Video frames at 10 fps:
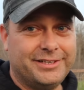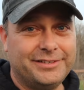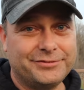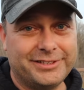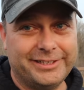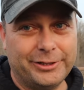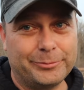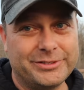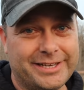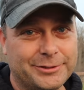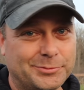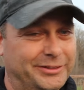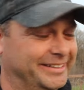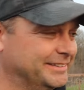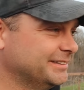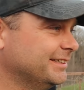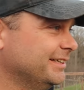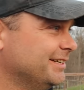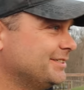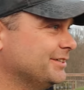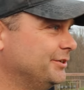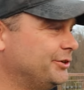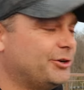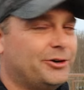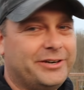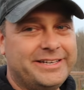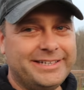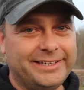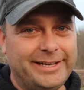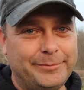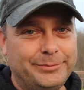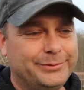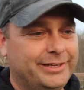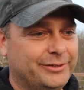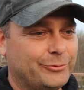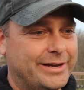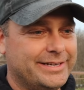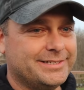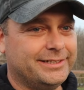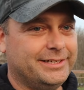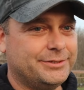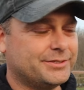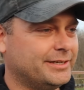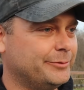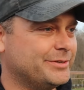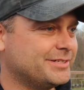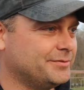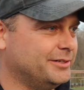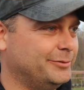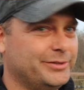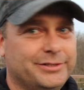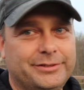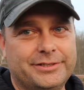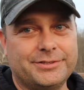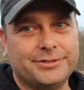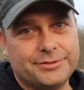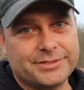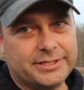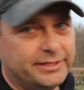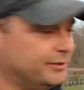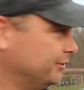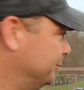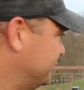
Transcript: enough to get our potatoes planted. So they're already cut up and ready to go. So that'll be something I'll be doing here soon, is getting all the